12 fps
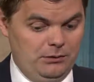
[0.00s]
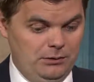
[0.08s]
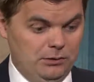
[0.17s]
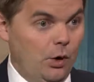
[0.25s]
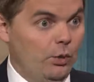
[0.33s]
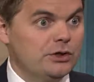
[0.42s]

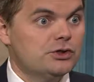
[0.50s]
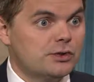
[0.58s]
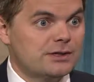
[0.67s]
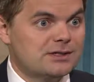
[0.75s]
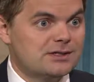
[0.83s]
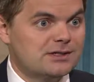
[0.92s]
low
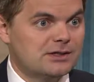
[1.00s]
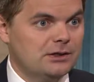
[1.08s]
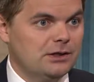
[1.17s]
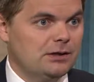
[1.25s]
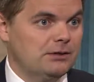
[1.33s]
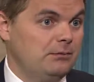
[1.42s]
interest,
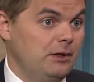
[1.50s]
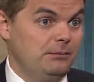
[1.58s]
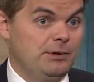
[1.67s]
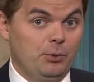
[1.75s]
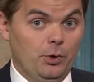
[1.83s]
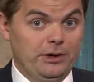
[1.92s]
and
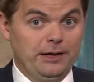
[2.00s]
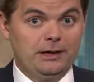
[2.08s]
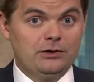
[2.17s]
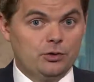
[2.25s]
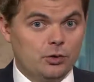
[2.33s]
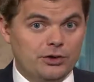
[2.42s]
people are
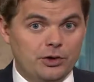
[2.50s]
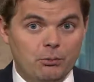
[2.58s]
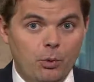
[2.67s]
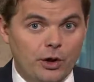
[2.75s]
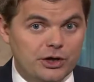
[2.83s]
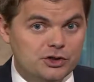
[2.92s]
getting 30-year
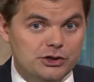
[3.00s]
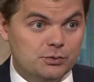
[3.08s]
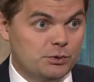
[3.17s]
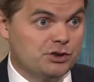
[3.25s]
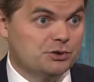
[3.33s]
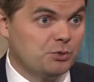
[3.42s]

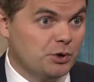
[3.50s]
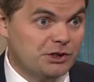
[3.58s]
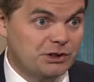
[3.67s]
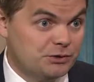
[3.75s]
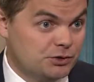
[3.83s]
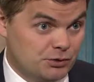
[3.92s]
mortgages, which is
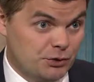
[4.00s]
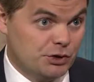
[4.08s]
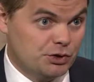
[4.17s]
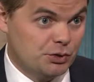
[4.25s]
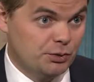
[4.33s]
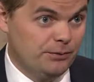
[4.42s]
pretty
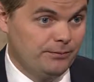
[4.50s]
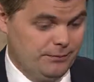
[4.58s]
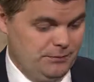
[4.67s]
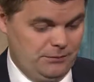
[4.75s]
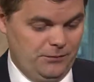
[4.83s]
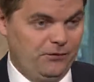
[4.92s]
traditional,
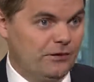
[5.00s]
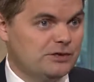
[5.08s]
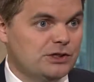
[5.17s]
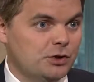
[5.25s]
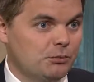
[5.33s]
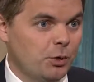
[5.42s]

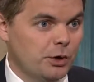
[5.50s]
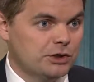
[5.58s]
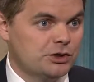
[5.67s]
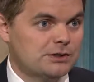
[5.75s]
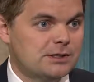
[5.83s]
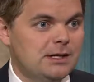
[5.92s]
15-year
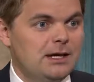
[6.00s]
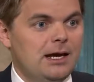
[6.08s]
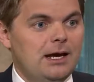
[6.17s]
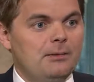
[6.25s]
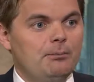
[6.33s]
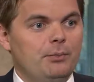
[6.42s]
mortgages.
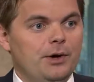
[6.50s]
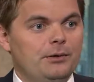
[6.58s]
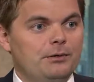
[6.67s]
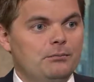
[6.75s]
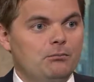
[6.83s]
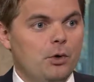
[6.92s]

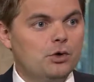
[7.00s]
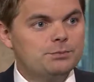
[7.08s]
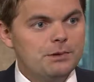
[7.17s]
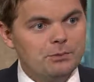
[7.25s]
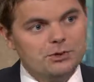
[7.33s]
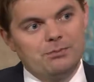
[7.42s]
But
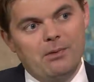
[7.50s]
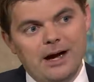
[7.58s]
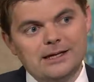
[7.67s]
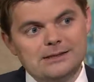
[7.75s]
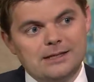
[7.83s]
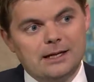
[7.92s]
most people's
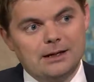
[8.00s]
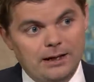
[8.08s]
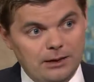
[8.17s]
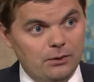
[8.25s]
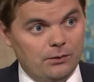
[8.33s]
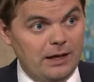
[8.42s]
mindset,
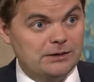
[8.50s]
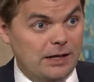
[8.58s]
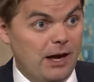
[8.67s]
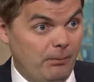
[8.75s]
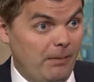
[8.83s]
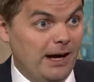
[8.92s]
I know that's
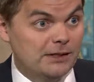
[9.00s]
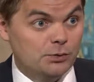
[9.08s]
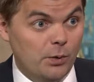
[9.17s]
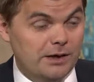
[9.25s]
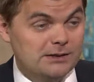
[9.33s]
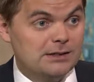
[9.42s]
how mine
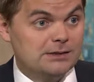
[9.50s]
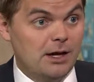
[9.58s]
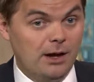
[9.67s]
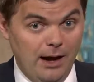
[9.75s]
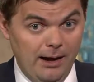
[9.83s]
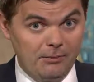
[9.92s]
was, is
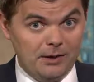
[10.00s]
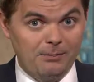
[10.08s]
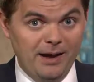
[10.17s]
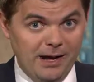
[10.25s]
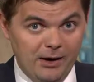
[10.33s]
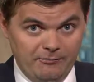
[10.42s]
I'm going to
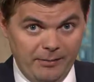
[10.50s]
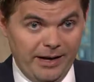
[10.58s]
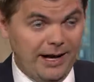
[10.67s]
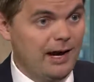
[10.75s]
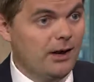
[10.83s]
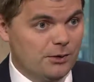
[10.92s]
pay off my
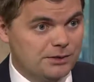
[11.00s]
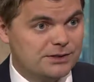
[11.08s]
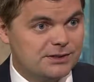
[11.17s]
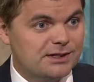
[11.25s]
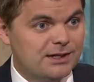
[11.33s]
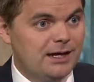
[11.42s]

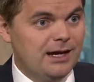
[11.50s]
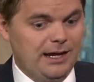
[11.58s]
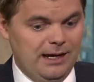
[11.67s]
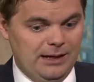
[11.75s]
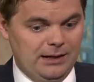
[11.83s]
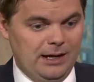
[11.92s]
house.
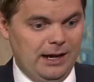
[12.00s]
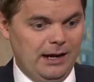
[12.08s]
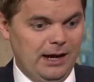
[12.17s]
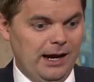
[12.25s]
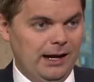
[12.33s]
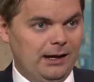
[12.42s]
And
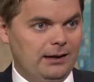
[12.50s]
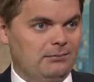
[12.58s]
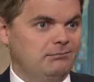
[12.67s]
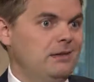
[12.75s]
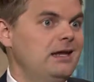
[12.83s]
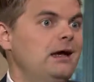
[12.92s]
I
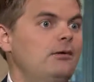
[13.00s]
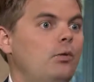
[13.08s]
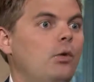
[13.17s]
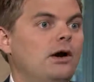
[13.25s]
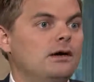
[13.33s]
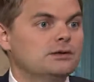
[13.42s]
may not
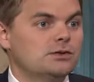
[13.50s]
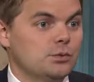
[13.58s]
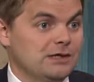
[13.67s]
want to